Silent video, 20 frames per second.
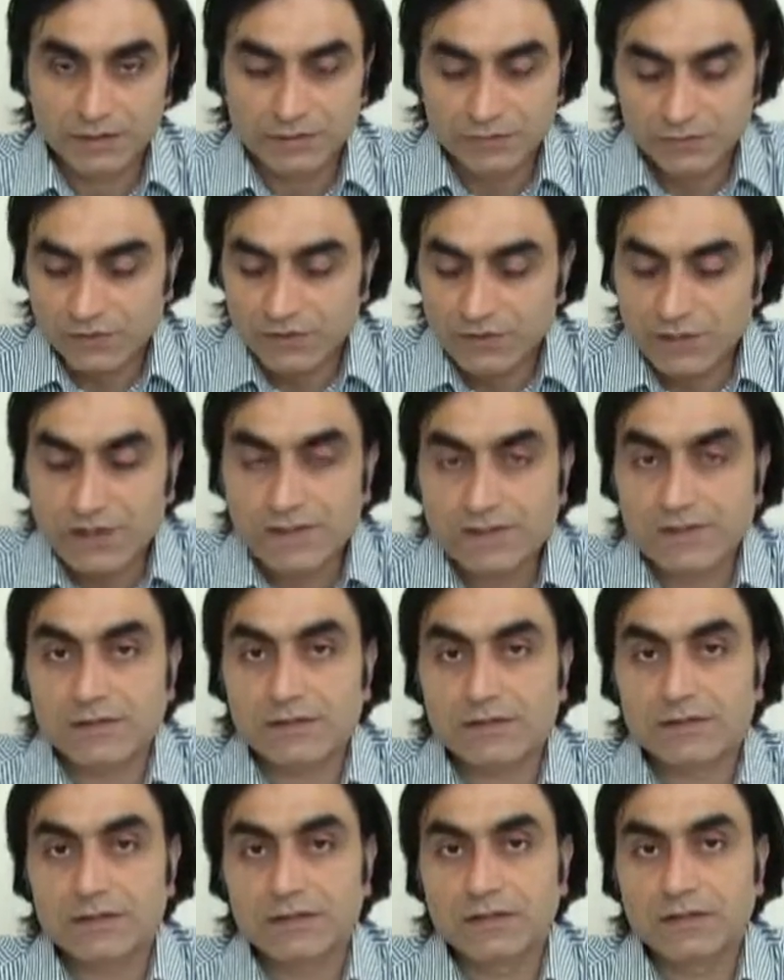You
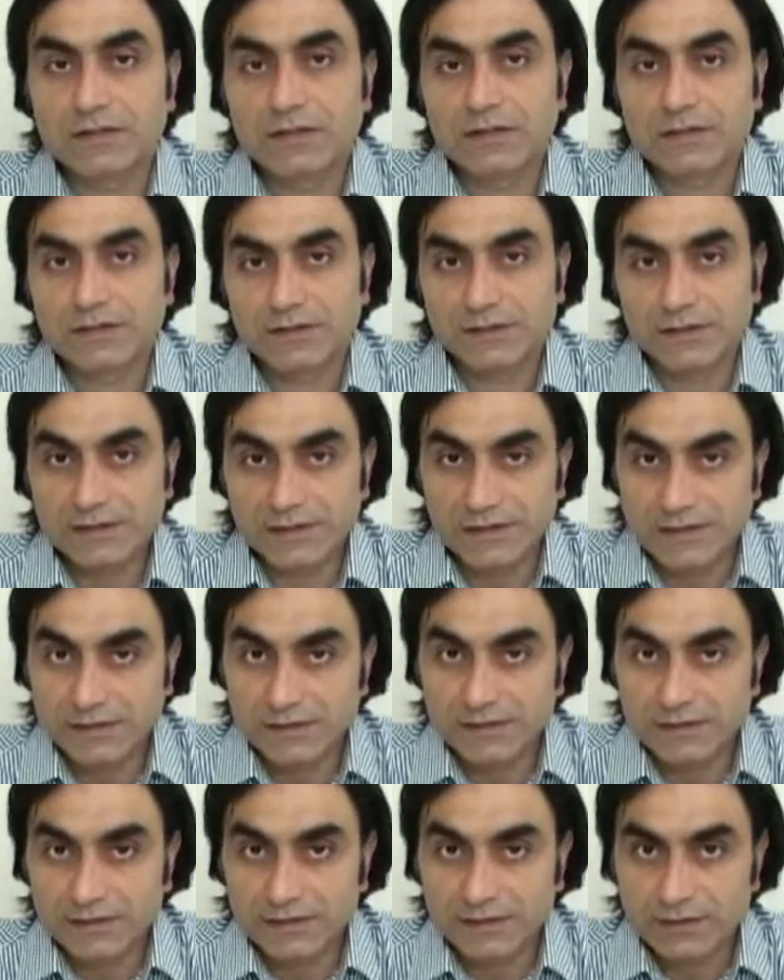just
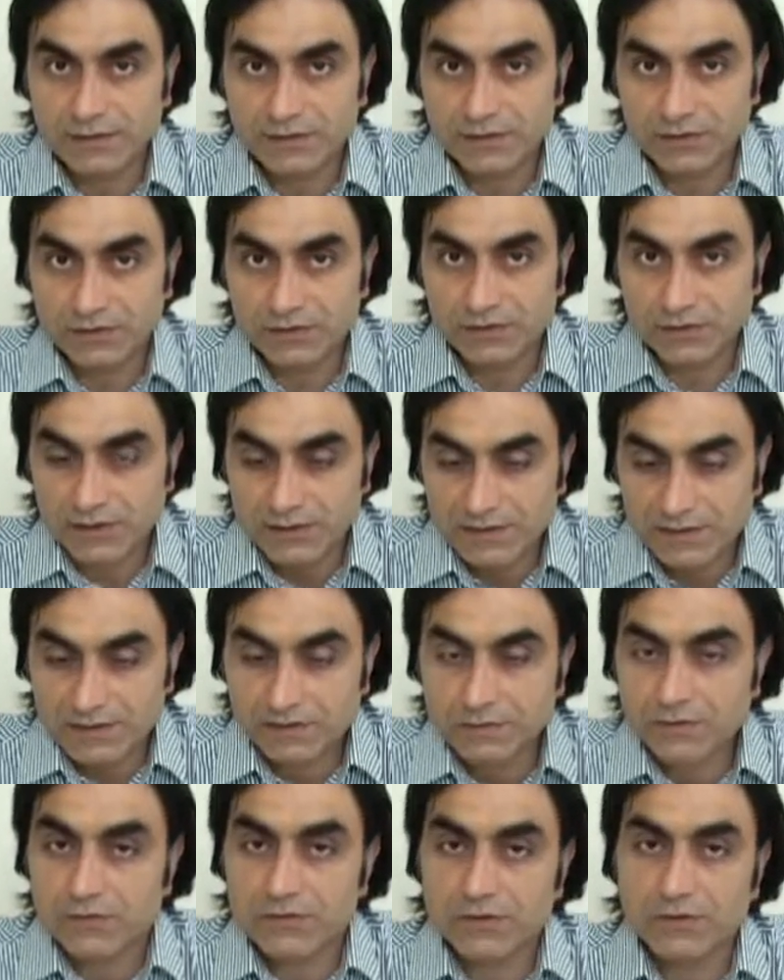reason, you
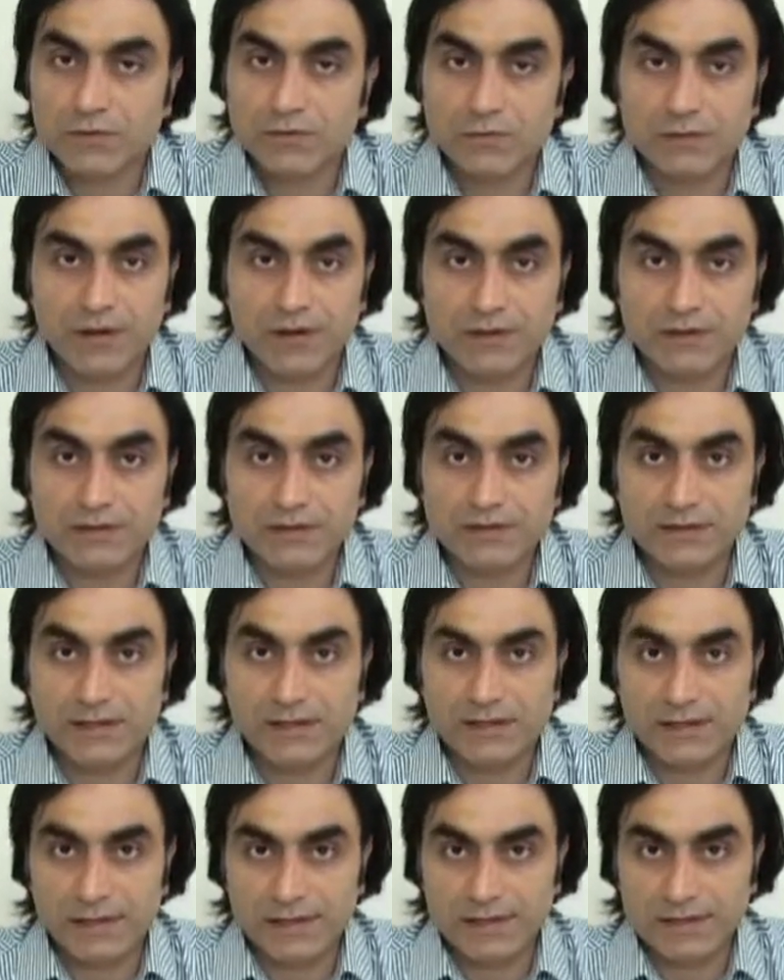just use your mind
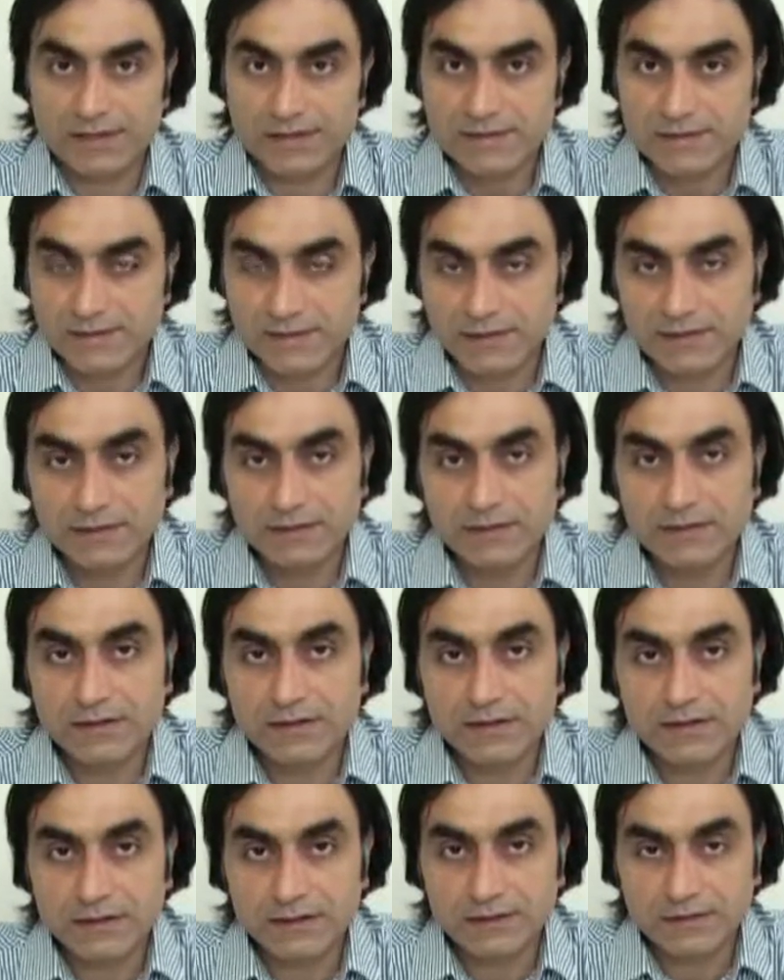and see
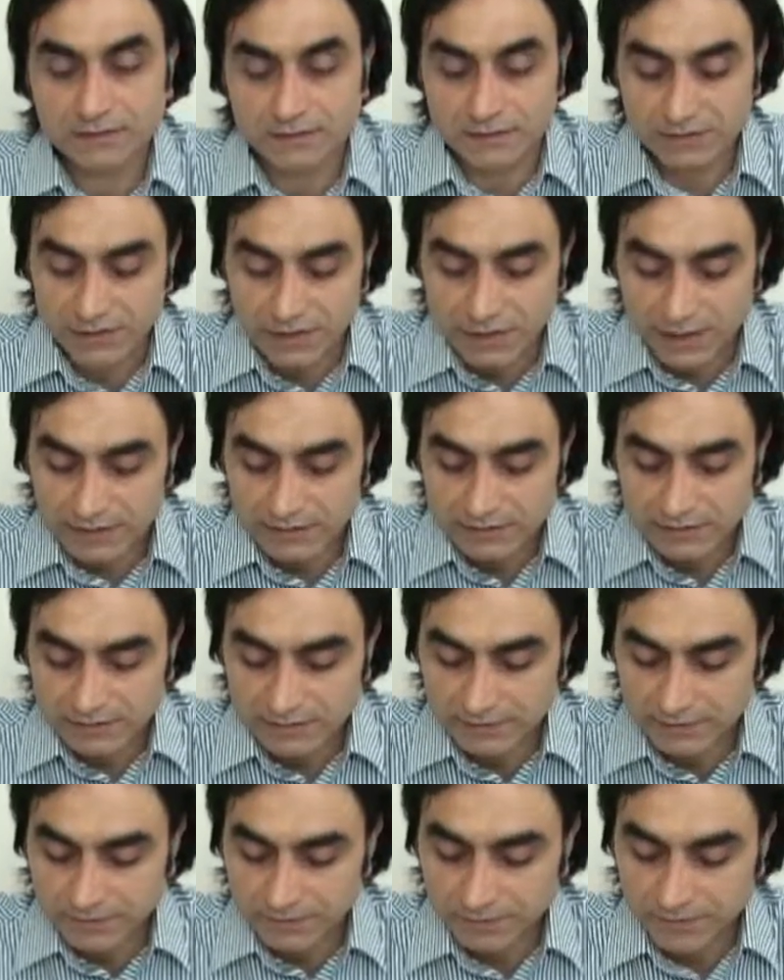the
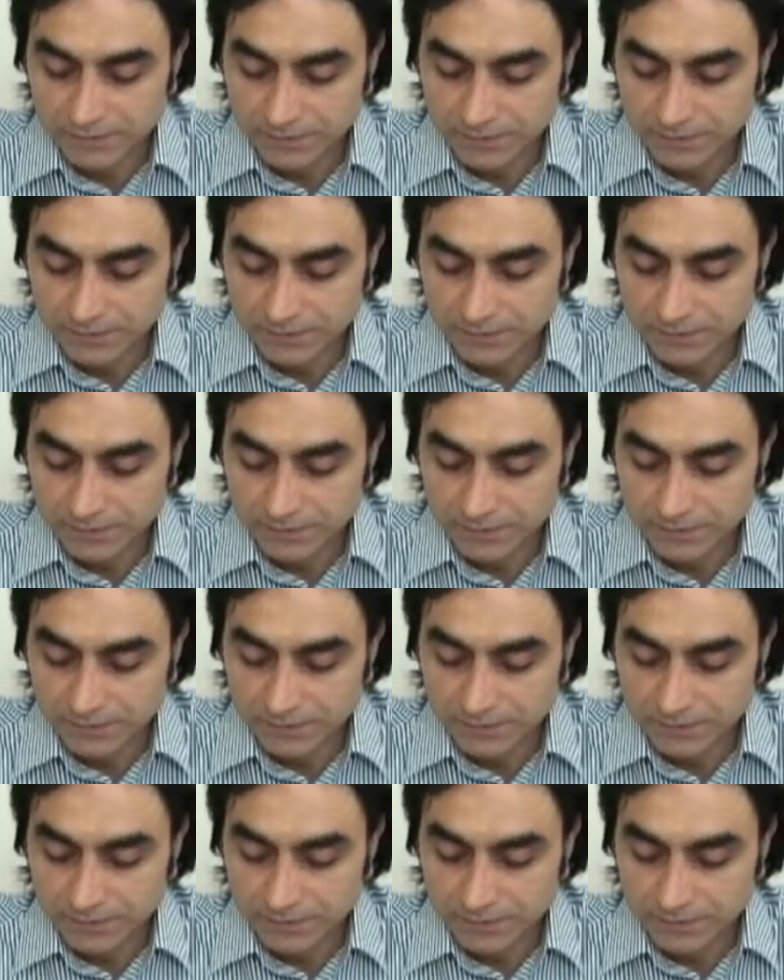reality.